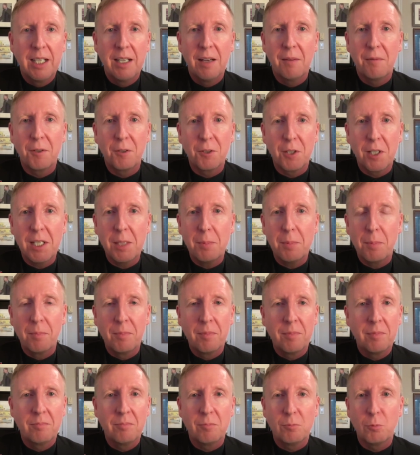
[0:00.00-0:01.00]
If there's any
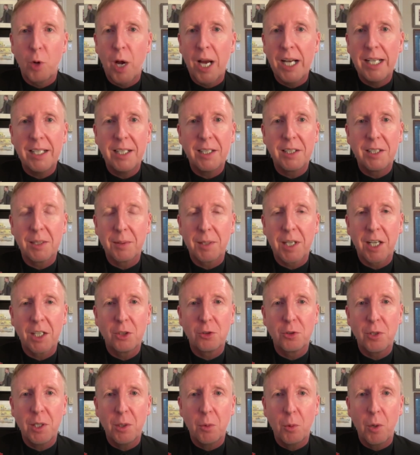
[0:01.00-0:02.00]
riding in the
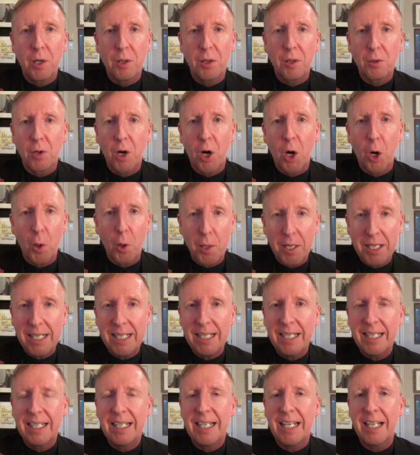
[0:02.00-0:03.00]
country where there are
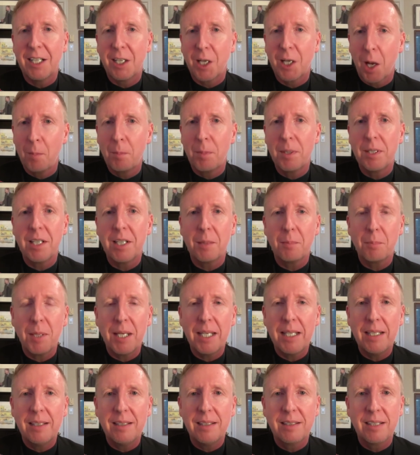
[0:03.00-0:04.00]
already incumbent
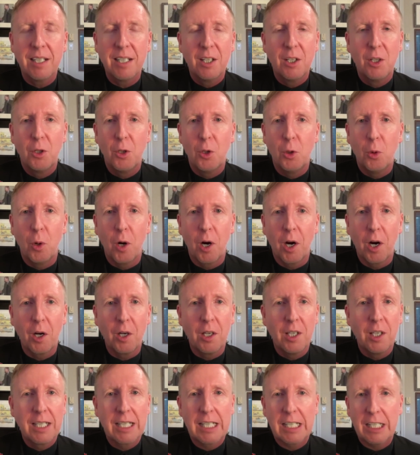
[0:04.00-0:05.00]
MPs who
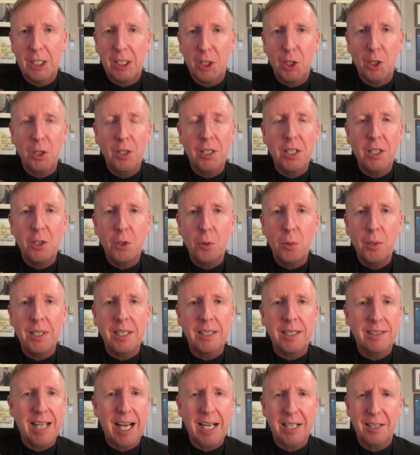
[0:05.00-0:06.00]
are clearly doing
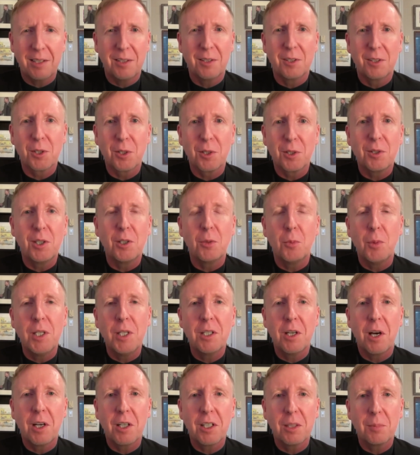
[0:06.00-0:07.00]
exactly the sort of thing we
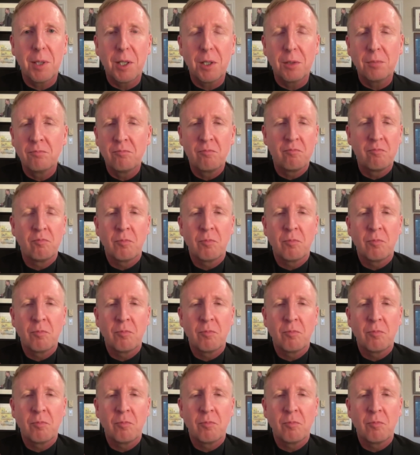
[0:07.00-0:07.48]
talked about,